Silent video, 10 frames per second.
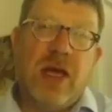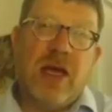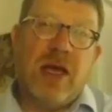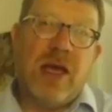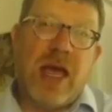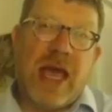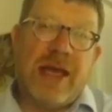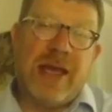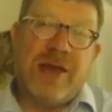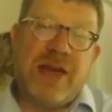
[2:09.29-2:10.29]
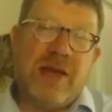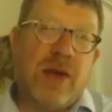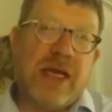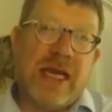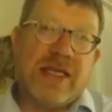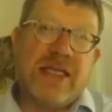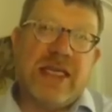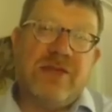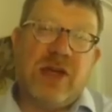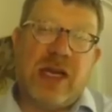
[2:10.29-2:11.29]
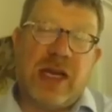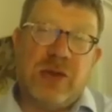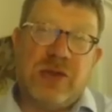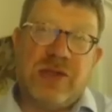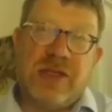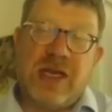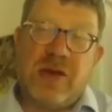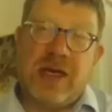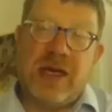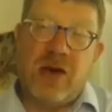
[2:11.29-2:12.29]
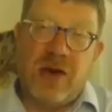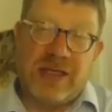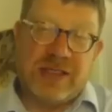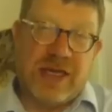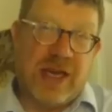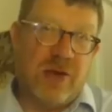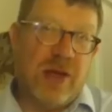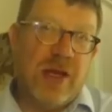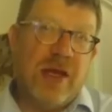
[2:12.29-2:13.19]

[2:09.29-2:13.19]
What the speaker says: And if anyone gets even close to the Golan Heights now,